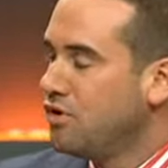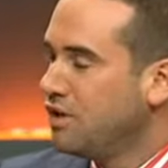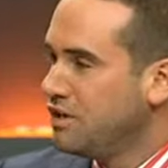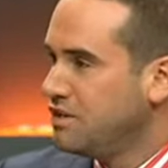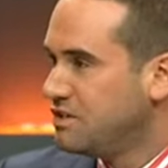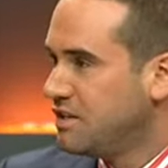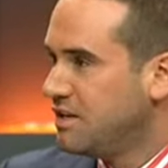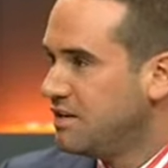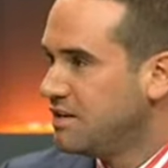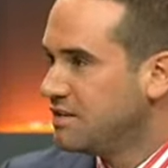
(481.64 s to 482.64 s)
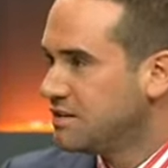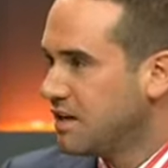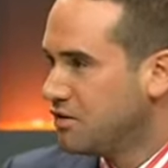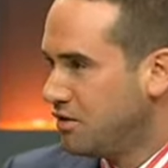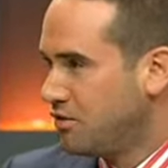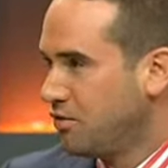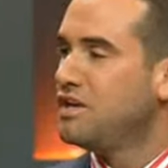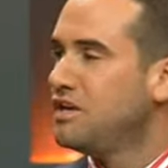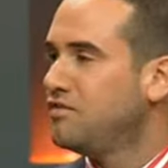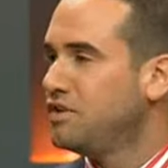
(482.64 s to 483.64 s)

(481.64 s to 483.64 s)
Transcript: that's what I was going to say. He's in the